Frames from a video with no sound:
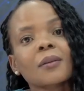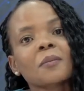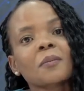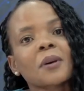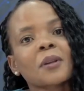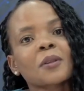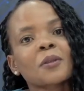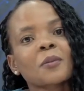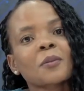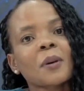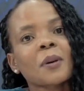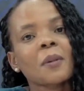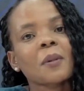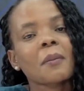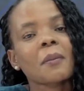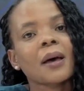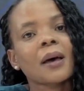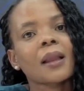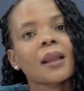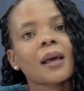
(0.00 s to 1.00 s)
Batuba
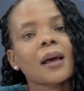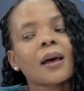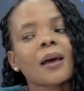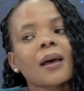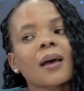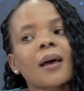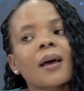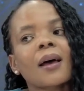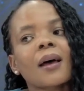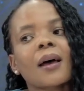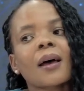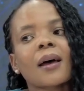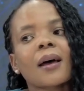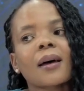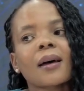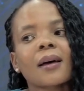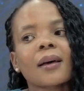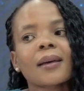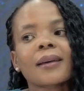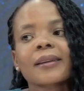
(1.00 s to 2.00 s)
Mebala.
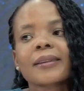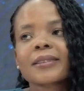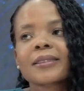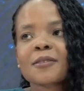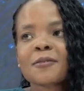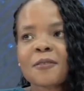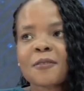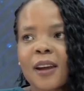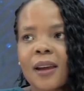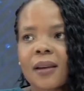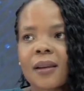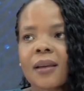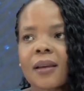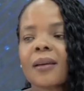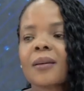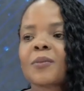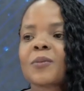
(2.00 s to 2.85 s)
It is a Friday.